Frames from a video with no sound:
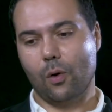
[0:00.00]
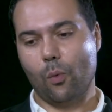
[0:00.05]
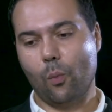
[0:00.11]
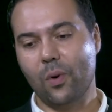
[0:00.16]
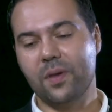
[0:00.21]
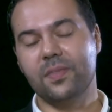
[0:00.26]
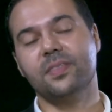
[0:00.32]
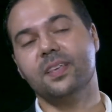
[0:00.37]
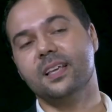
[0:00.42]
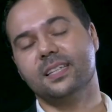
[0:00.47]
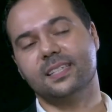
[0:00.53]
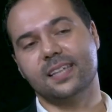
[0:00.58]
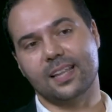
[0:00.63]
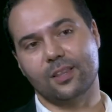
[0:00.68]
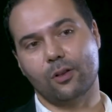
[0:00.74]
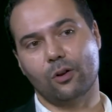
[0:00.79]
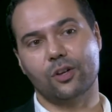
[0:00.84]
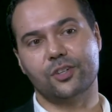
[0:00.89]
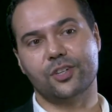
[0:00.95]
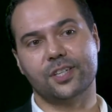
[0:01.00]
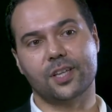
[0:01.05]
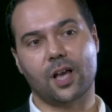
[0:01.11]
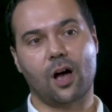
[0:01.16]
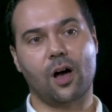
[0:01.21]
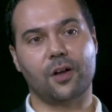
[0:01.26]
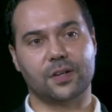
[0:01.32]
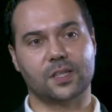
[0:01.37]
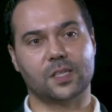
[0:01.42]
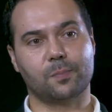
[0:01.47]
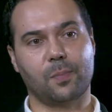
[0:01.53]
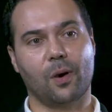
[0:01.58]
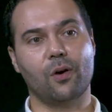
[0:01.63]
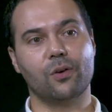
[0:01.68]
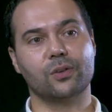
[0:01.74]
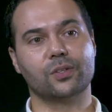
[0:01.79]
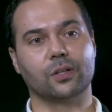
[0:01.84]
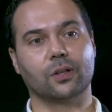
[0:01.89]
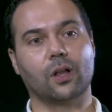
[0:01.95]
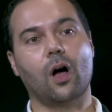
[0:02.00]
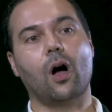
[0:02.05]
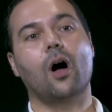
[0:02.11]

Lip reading: With these technologies at our disposal,